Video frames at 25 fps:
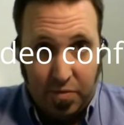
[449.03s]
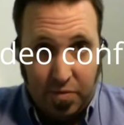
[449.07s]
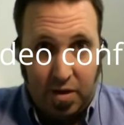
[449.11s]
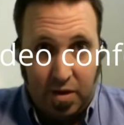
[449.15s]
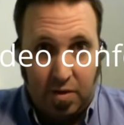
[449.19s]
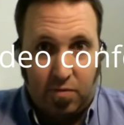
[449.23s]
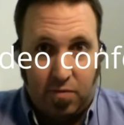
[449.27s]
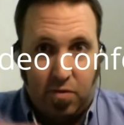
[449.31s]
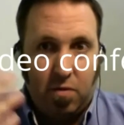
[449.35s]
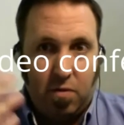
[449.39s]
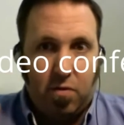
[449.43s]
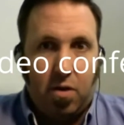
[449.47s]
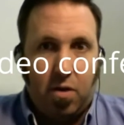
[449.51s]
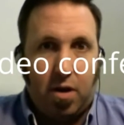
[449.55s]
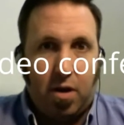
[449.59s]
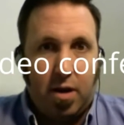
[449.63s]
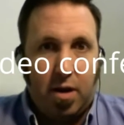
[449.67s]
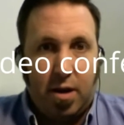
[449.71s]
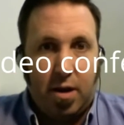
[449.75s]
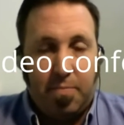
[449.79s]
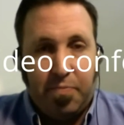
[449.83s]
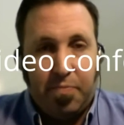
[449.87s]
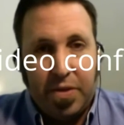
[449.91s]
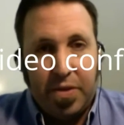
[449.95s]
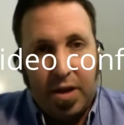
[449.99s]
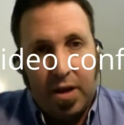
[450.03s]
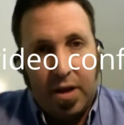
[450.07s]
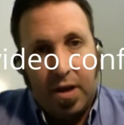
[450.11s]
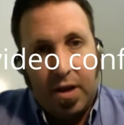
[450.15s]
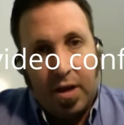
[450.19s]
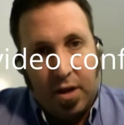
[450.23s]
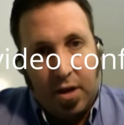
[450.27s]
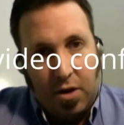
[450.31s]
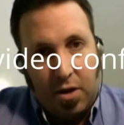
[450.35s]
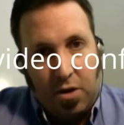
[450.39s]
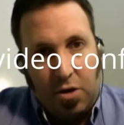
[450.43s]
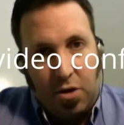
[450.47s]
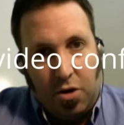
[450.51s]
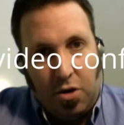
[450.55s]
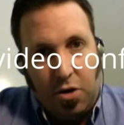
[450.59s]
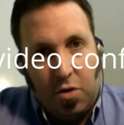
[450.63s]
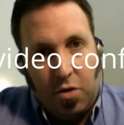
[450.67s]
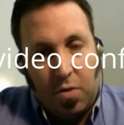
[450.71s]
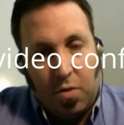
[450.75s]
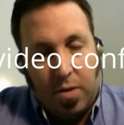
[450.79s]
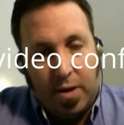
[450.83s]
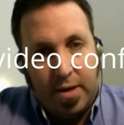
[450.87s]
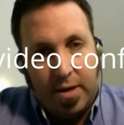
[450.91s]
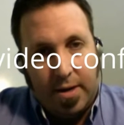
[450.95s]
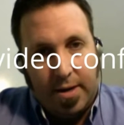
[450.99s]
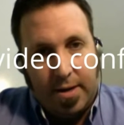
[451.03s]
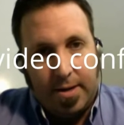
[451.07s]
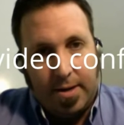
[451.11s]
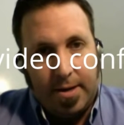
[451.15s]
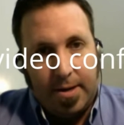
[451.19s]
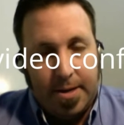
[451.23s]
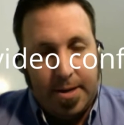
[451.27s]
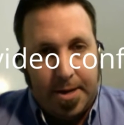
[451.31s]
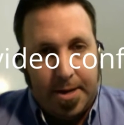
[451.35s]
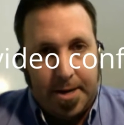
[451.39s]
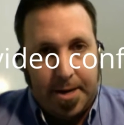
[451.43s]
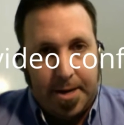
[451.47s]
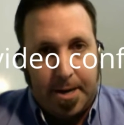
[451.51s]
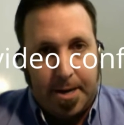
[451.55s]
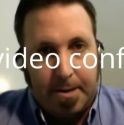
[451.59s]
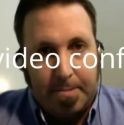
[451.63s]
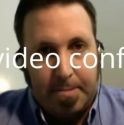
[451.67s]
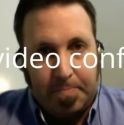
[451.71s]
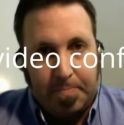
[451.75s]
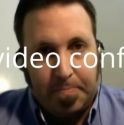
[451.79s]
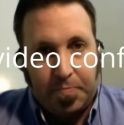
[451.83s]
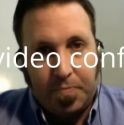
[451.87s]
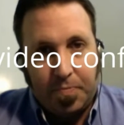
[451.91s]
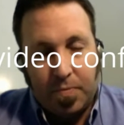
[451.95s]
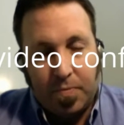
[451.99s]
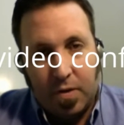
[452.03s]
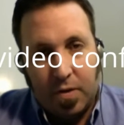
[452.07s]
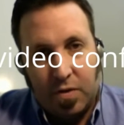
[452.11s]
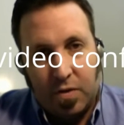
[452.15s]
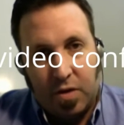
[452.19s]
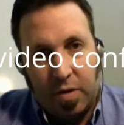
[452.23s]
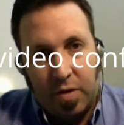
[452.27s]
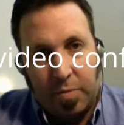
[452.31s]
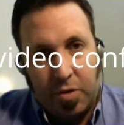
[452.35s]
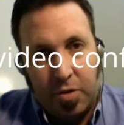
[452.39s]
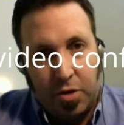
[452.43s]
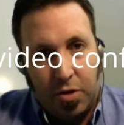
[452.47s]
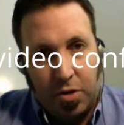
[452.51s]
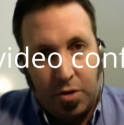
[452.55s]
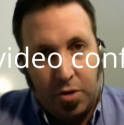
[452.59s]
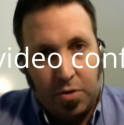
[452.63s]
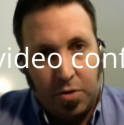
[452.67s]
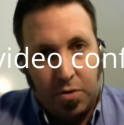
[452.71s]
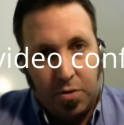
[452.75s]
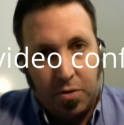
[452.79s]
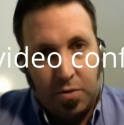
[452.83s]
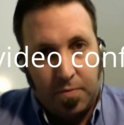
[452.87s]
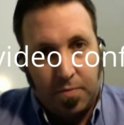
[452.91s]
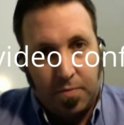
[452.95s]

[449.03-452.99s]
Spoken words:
If you've got a newer, some of the new